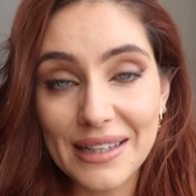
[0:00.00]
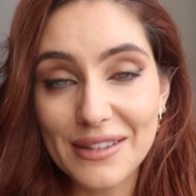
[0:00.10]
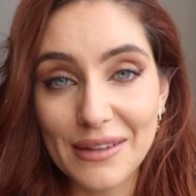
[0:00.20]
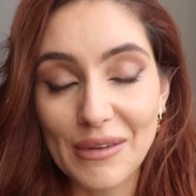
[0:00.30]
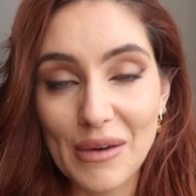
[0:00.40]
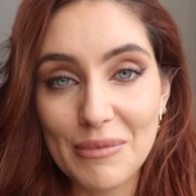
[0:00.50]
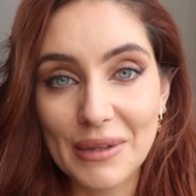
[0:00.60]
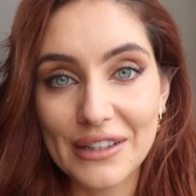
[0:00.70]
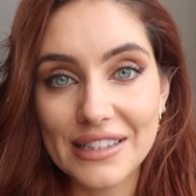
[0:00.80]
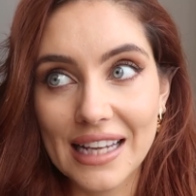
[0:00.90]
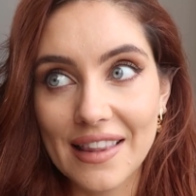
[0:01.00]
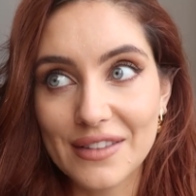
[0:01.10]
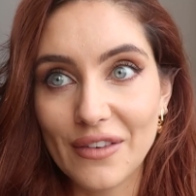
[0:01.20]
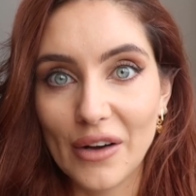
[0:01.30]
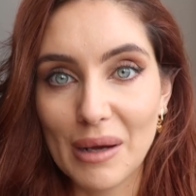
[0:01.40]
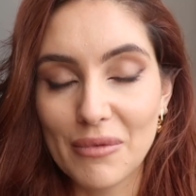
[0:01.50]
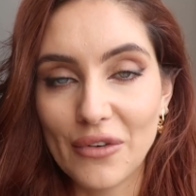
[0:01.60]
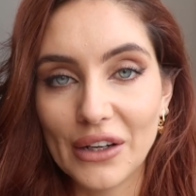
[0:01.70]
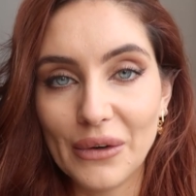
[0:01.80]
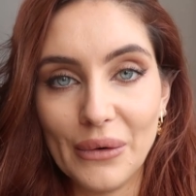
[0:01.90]
week, so I thought it would be good to get this vlog up
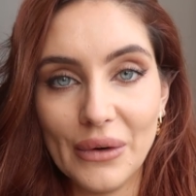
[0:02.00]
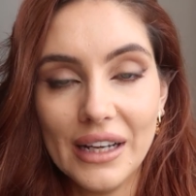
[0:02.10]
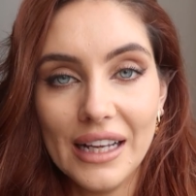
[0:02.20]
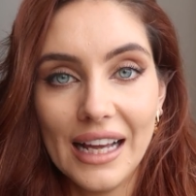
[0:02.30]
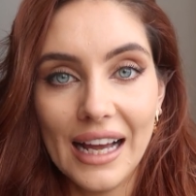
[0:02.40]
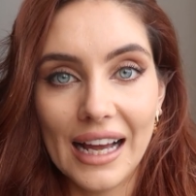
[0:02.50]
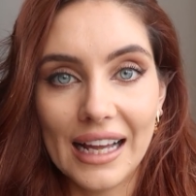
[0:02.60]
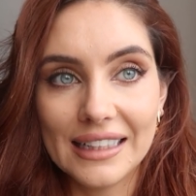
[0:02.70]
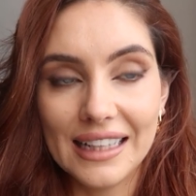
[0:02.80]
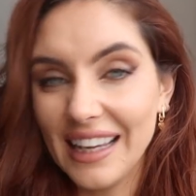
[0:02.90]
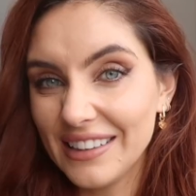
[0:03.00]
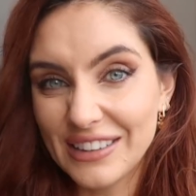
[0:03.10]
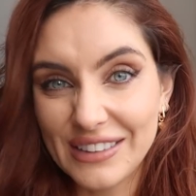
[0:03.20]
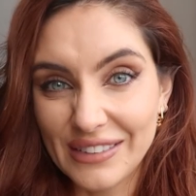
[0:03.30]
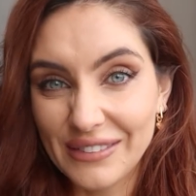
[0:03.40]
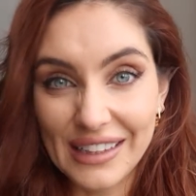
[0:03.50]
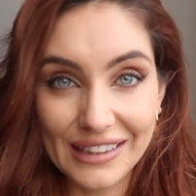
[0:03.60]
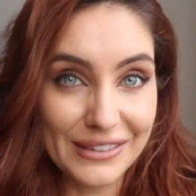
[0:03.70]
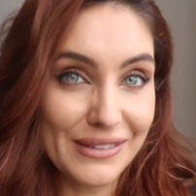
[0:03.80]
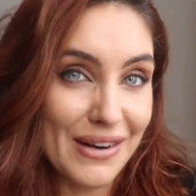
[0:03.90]
before I go. And yeah, just thought
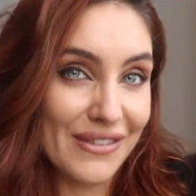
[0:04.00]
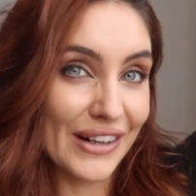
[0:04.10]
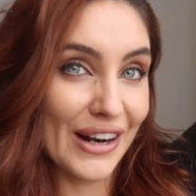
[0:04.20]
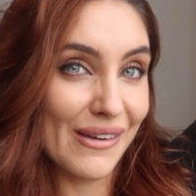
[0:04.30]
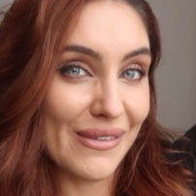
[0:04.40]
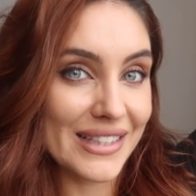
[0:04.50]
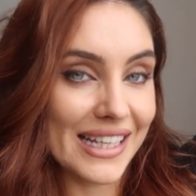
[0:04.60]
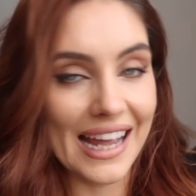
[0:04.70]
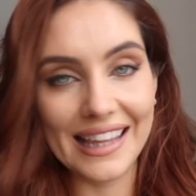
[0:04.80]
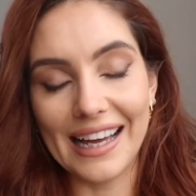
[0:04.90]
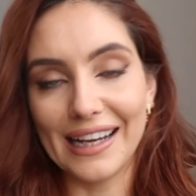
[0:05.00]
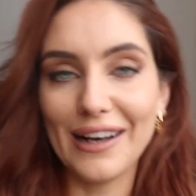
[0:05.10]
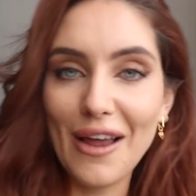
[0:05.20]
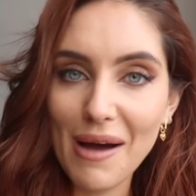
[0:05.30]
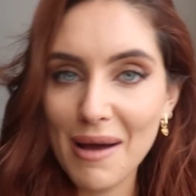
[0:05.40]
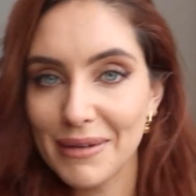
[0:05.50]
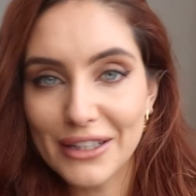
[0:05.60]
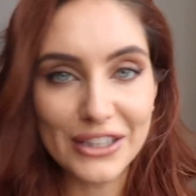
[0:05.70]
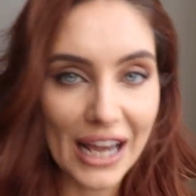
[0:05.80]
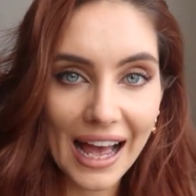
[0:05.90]
we'd do a bit of a glow up together. Glow up
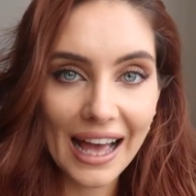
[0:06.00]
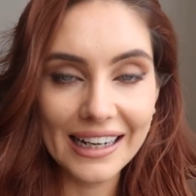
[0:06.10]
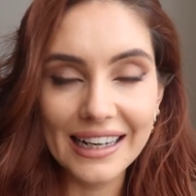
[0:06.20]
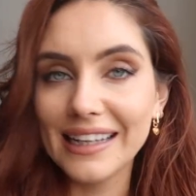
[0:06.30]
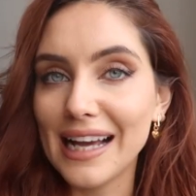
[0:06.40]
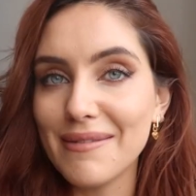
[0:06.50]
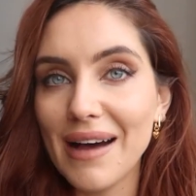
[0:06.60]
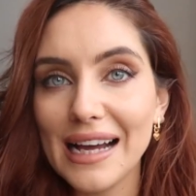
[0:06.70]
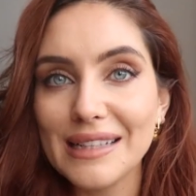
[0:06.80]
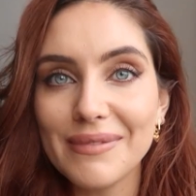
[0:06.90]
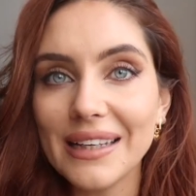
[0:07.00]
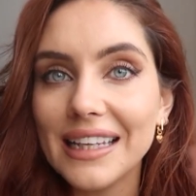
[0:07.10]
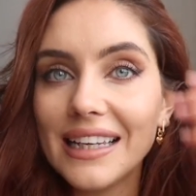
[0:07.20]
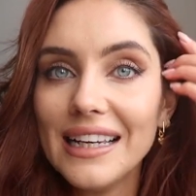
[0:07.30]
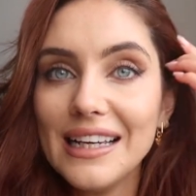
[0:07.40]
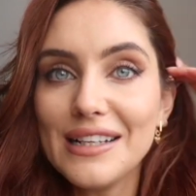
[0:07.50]
in Jan, come at me.